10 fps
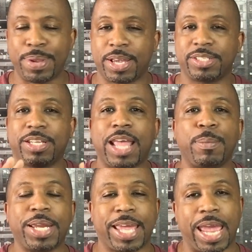Because the name
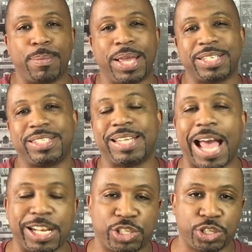of the game is
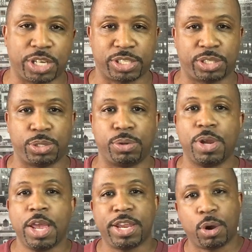not just to,
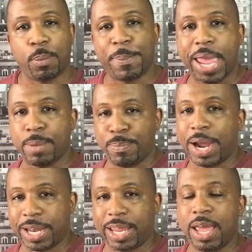make
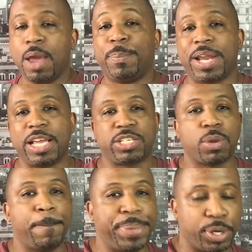money, but it's to
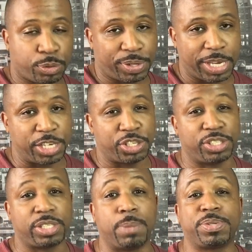build
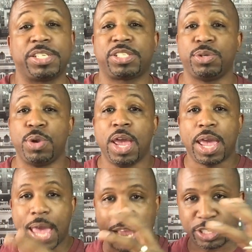relationships. It's to
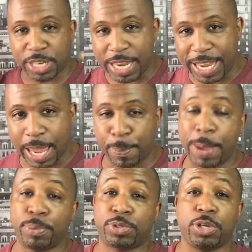actually get
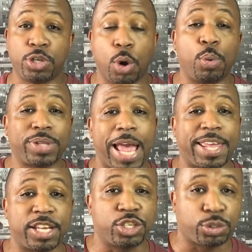people to know,
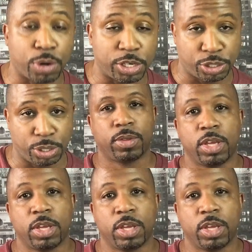like, and trust you.